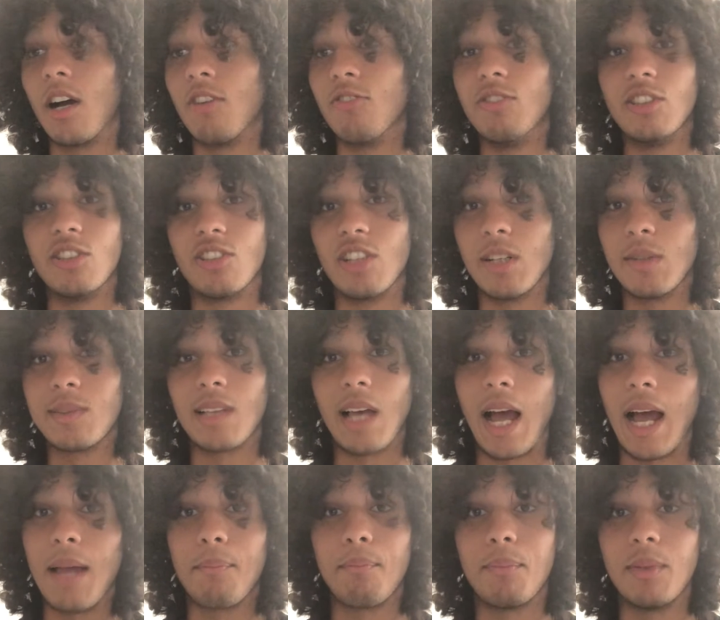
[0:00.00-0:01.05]
Reece James,
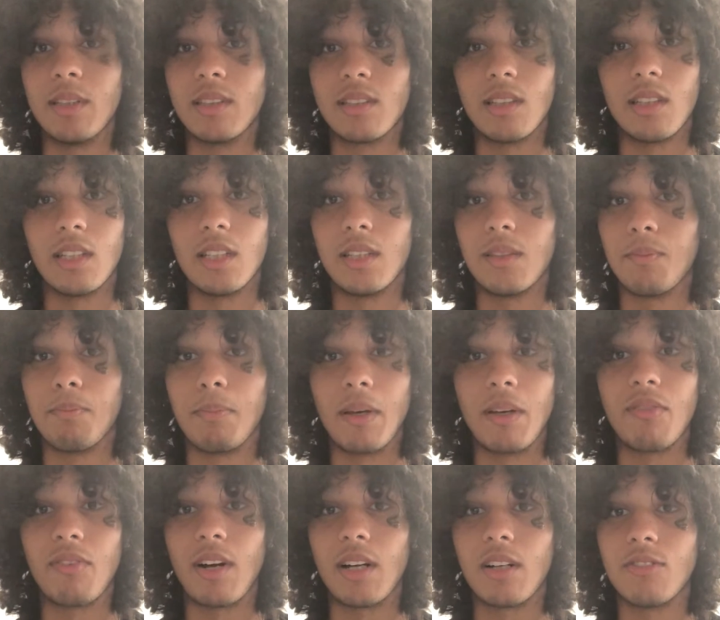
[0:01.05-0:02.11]
I personally big
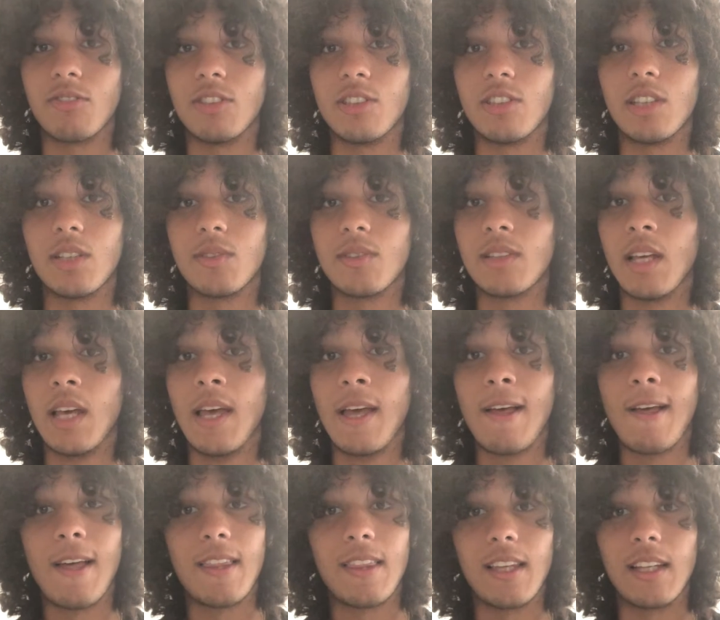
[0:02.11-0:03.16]
fan of Reece James.
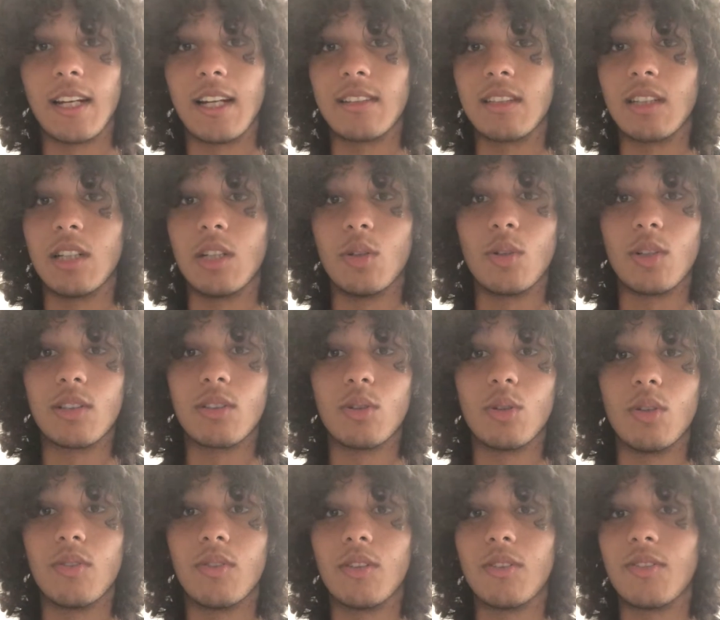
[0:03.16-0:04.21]
I think that's a good one to
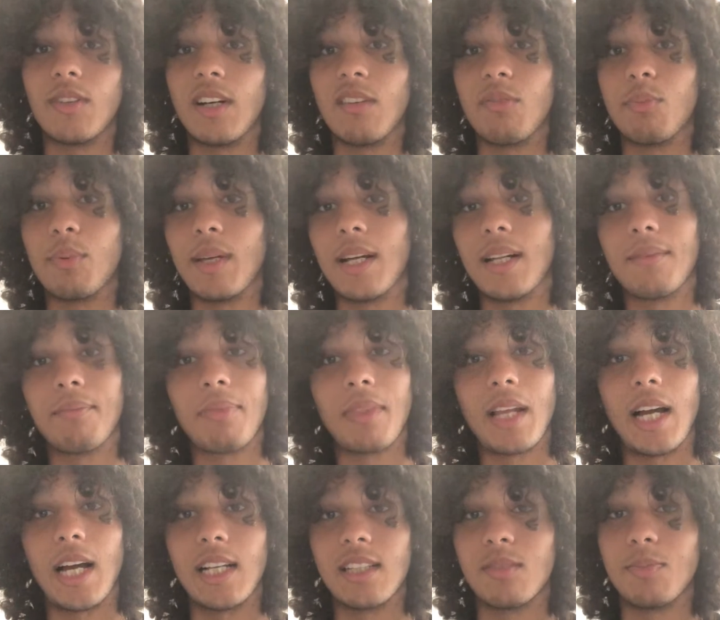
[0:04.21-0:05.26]
go for FPL.
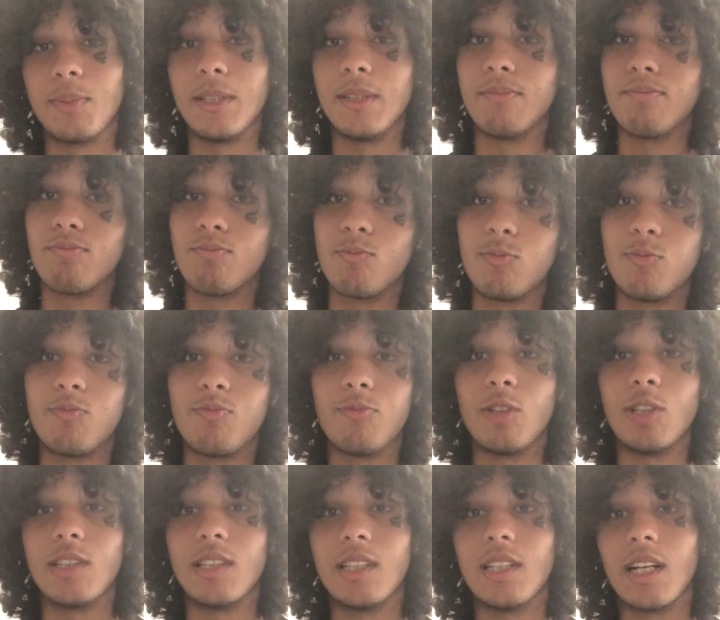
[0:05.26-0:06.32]
Aspi,
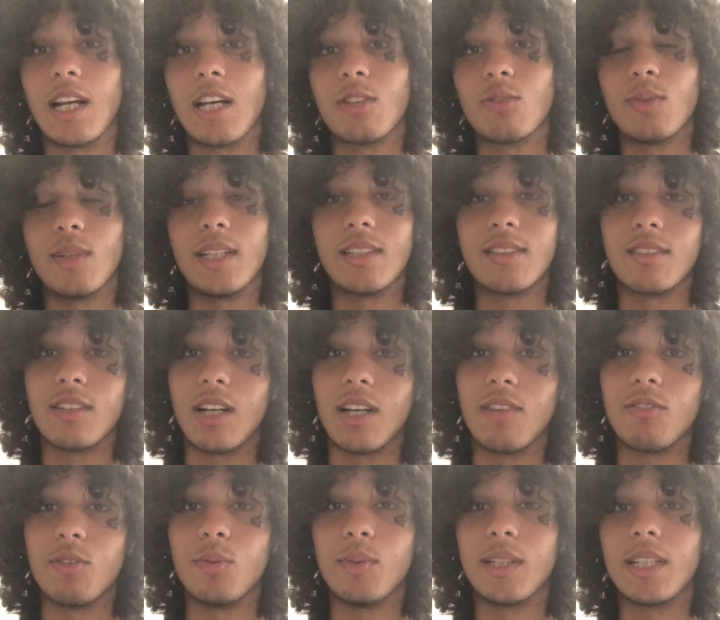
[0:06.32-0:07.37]
pretty good as well. It's not
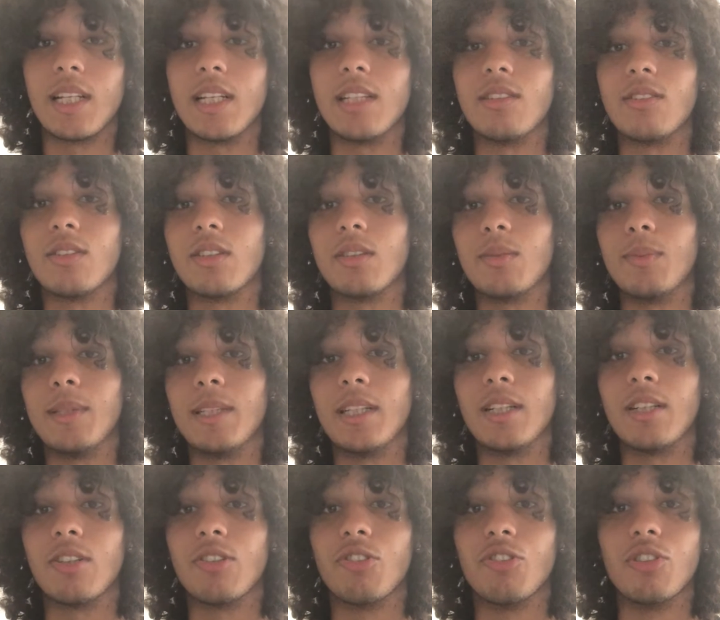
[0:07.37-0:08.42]
every week that he's going to be
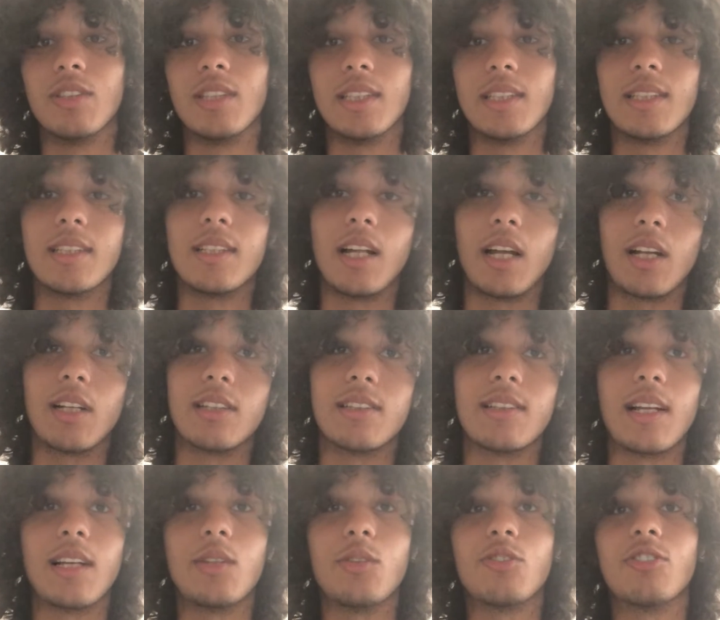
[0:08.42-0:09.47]
rotated. I
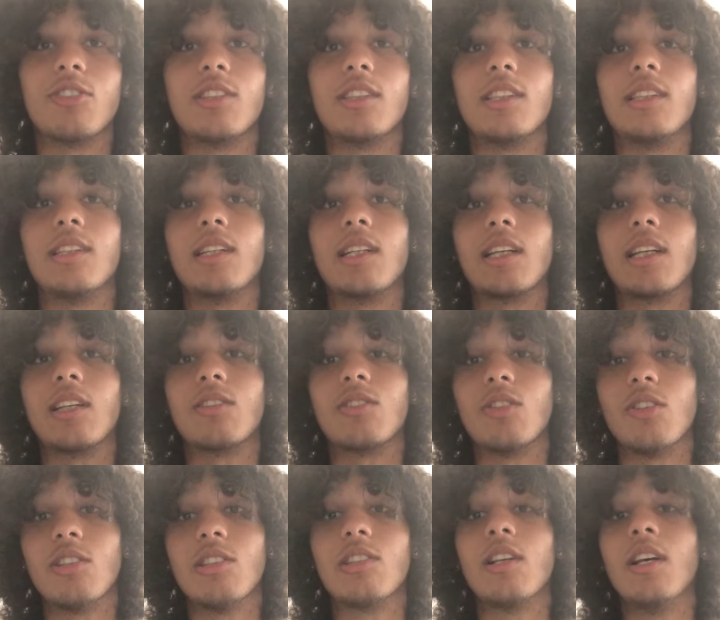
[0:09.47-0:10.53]
understand he was rotated against
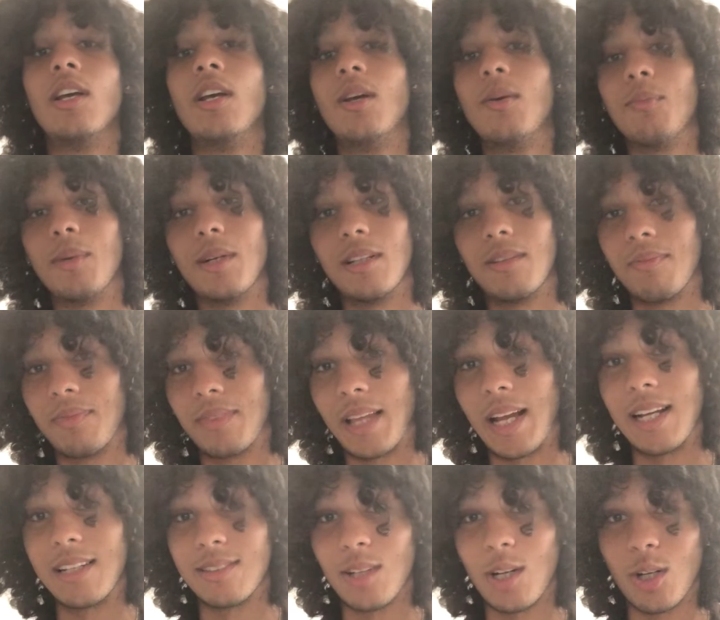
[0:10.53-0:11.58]
Norwich, but
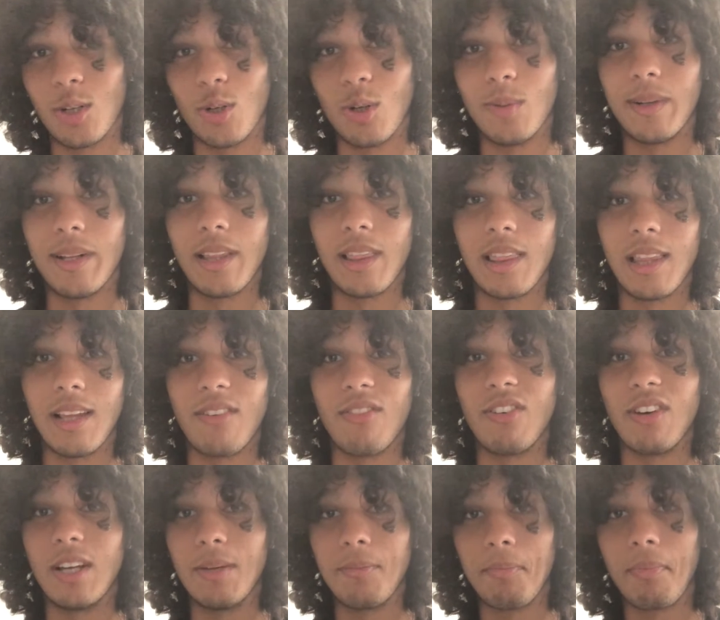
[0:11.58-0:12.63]
that is now a normal thing
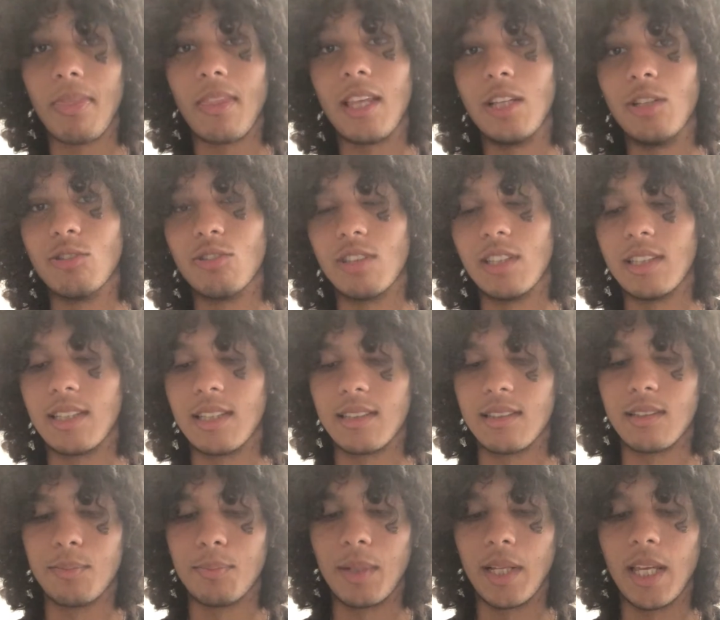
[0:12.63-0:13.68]
for him. He usually tends
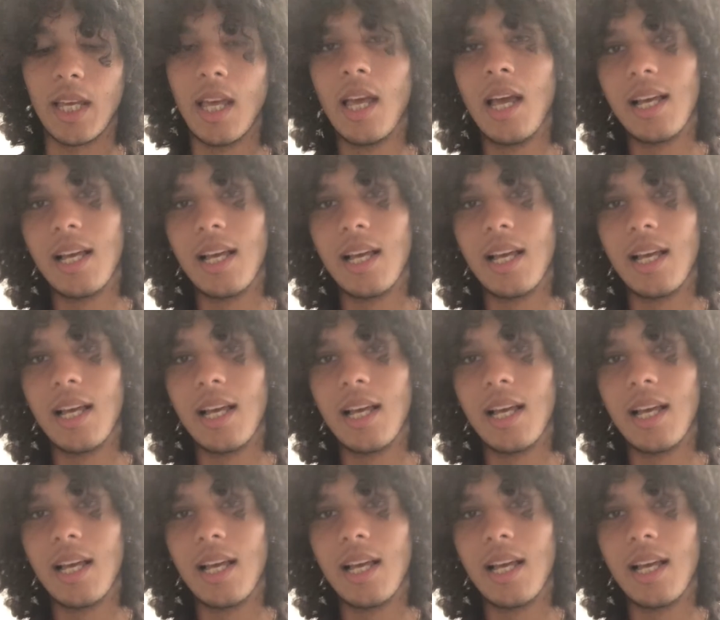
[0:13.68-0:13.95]
to play.